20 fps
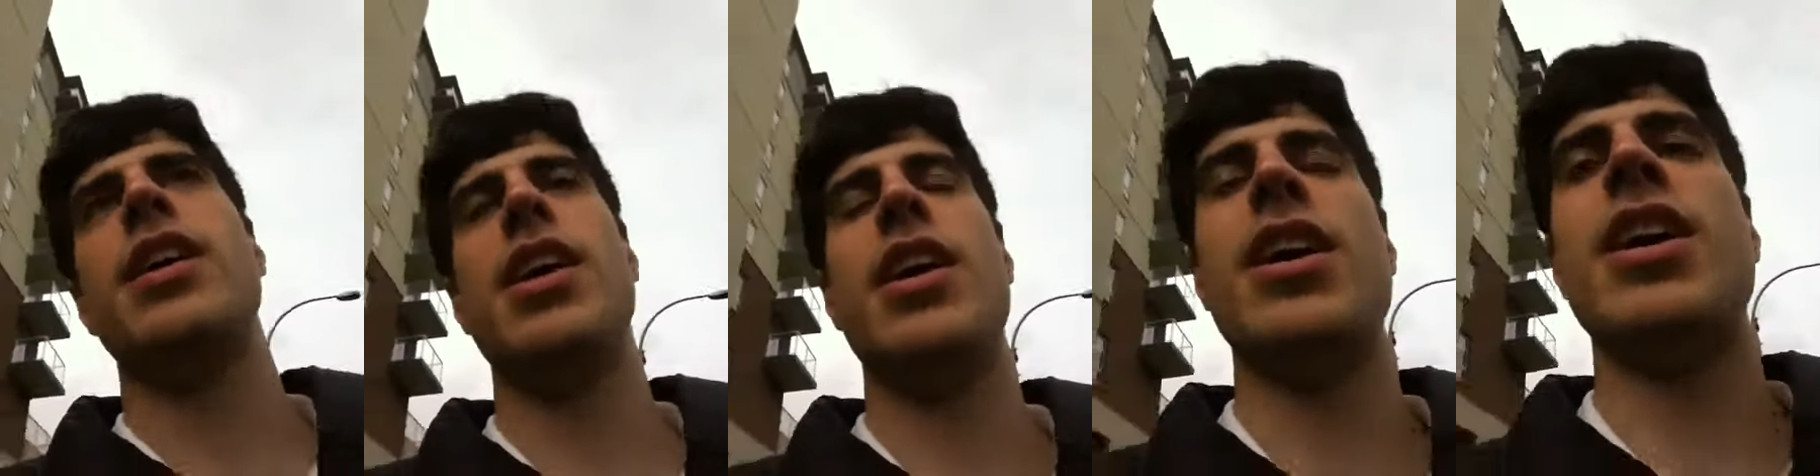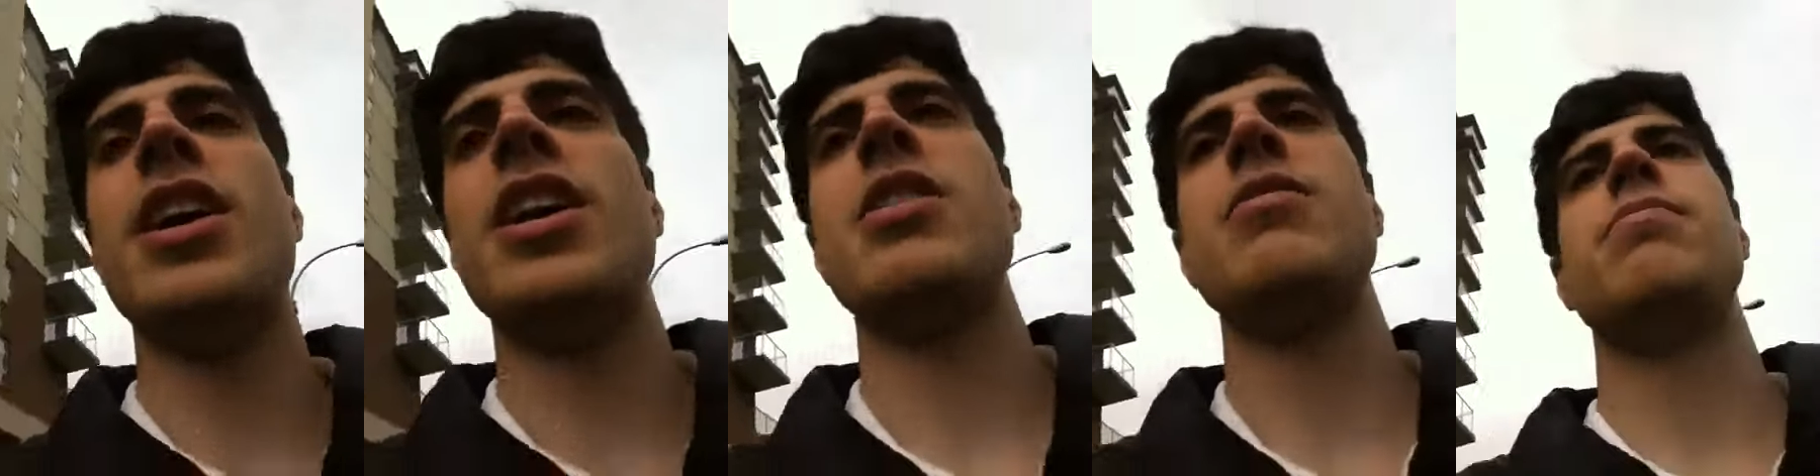
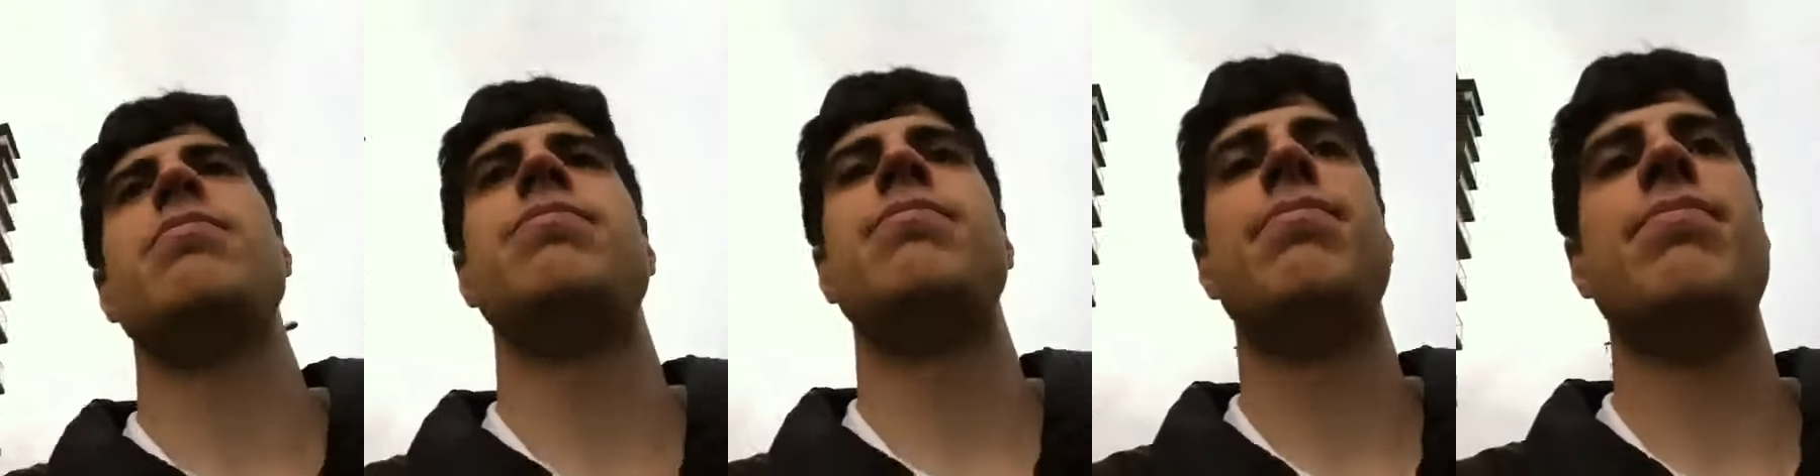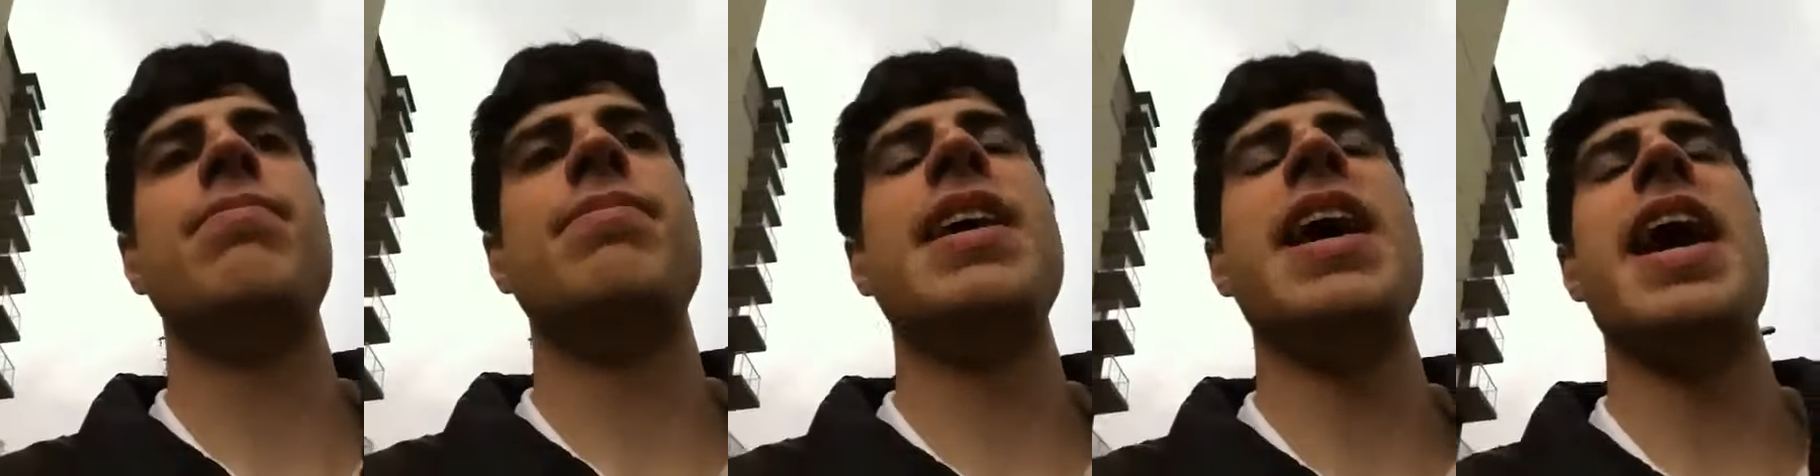uh,
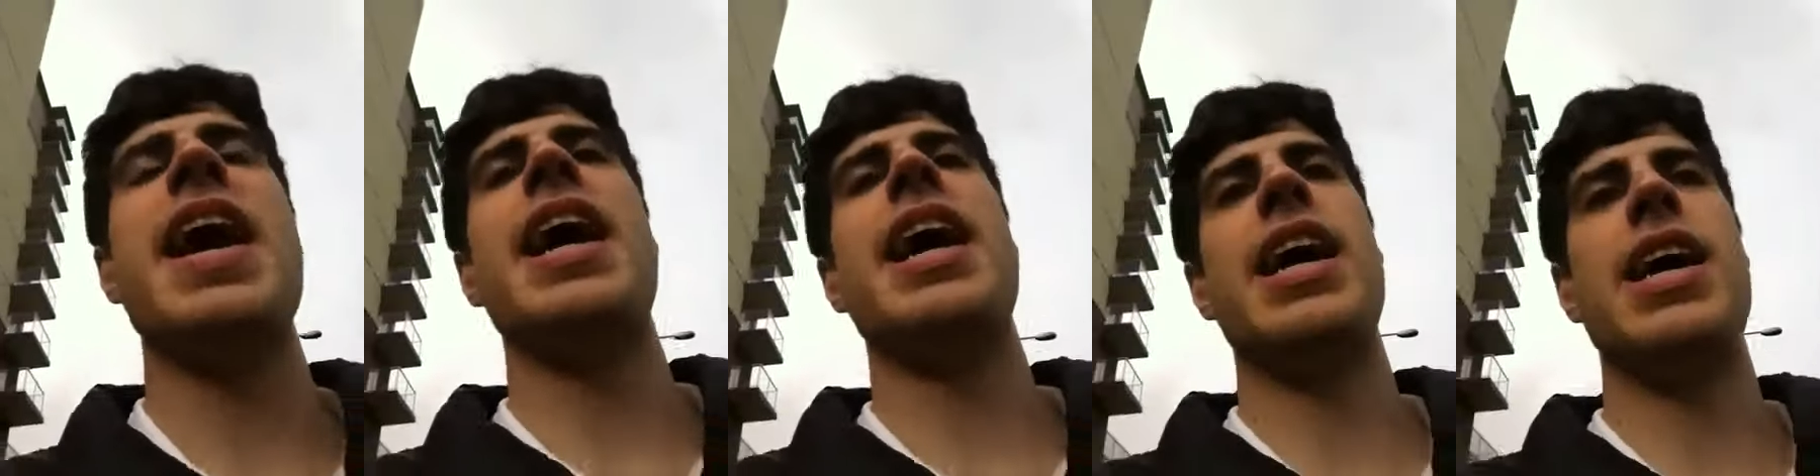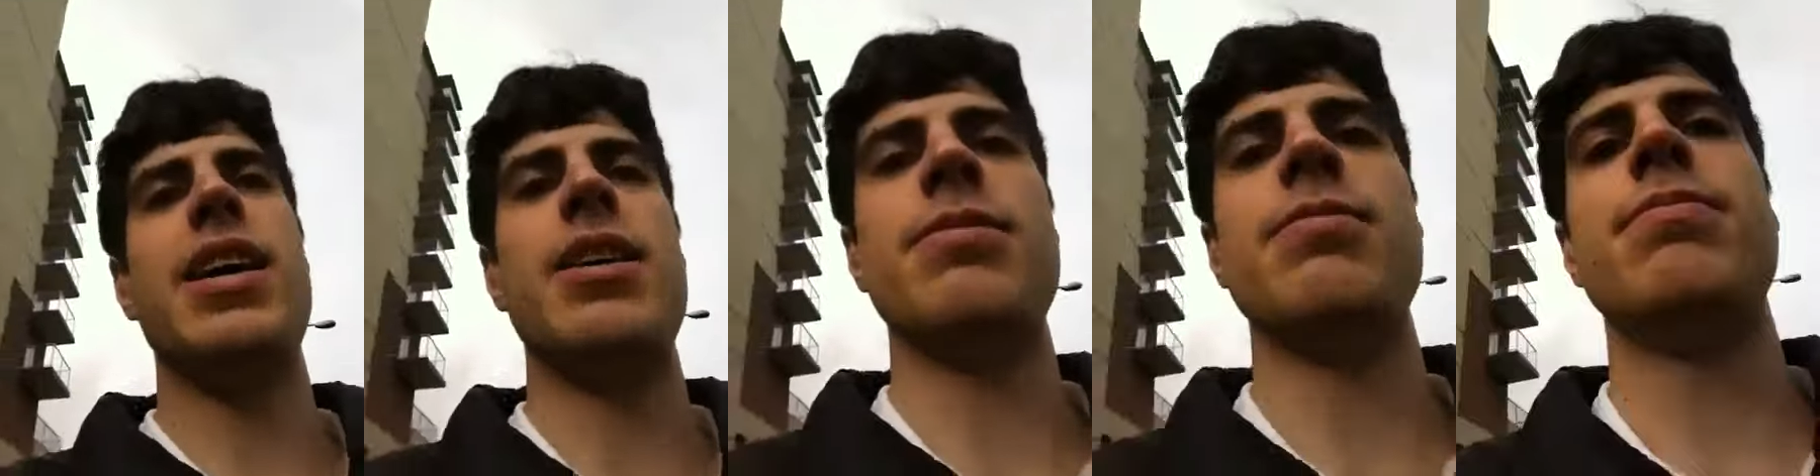
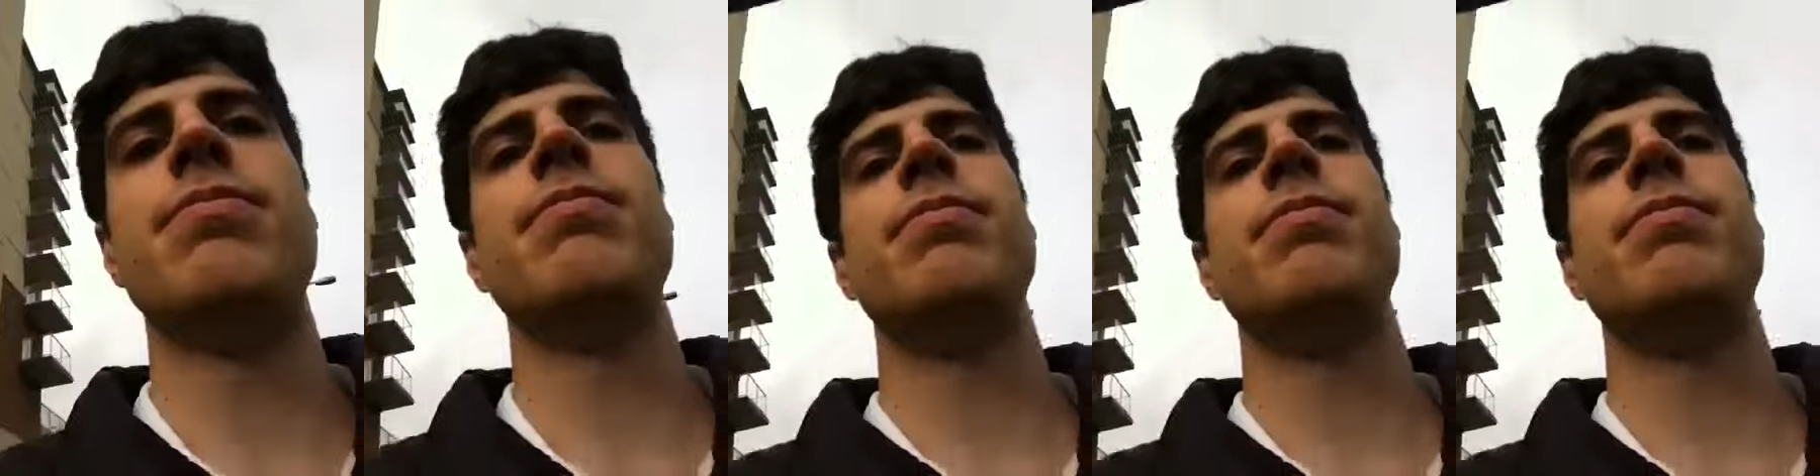yeah,